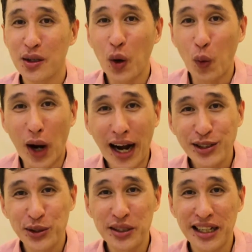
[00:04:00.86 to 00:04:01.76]
Why
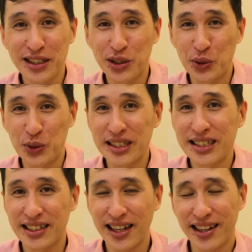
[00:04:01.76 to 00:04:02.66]
do you think the children
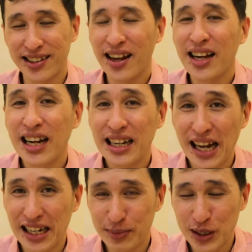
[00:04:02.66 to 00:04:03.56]
said that?
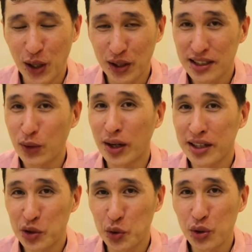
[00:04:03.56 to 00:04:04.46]
That is because they
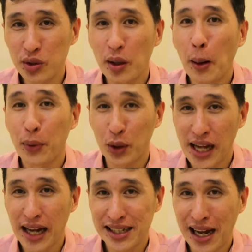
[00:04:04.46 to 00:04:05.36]
wanted to
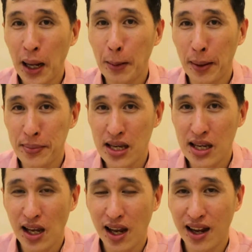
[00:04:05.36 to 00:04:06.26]
protect their mummy.
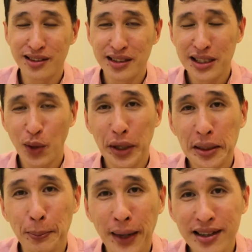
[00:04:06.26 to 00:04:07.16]
Now when
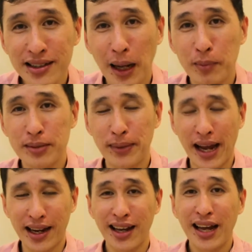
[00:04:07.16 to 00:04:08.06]
the mother comes
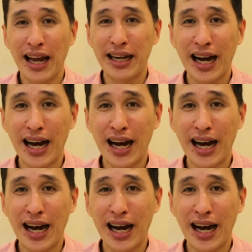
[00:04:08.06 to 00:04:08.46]
back and